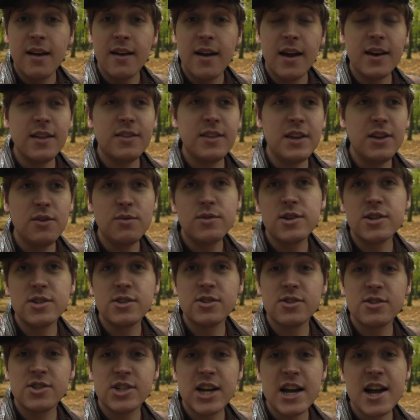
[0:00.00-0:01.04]
Anything you want to
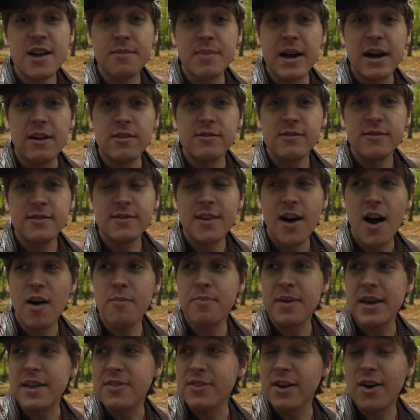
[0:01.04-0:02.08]
just chat about? I'll
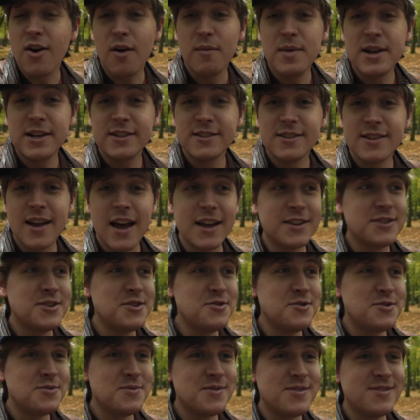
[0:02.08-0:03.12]
be in the comments, as
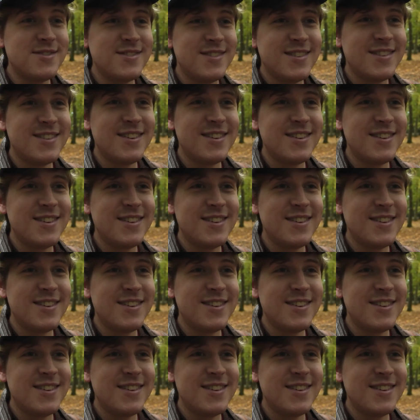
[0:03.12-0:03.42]
usual,